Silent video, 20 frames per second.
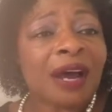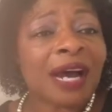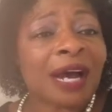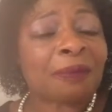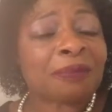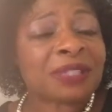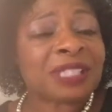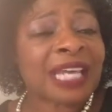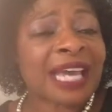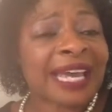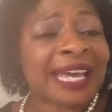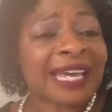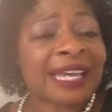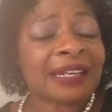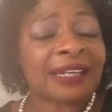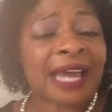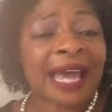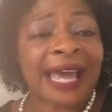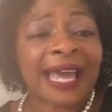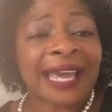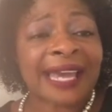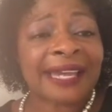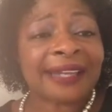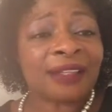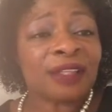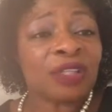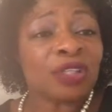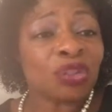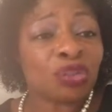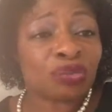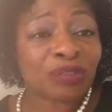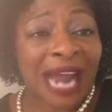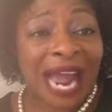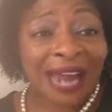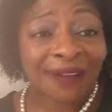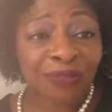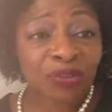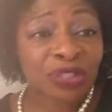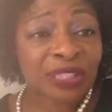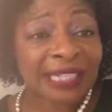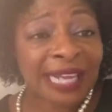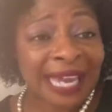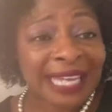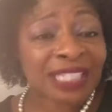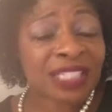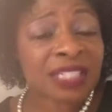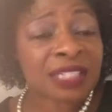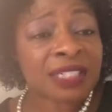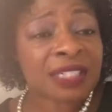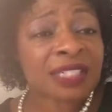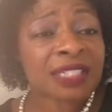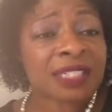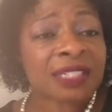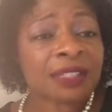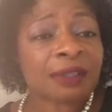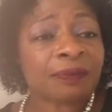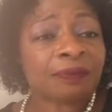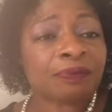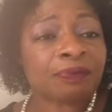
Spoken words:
obtain a driver's license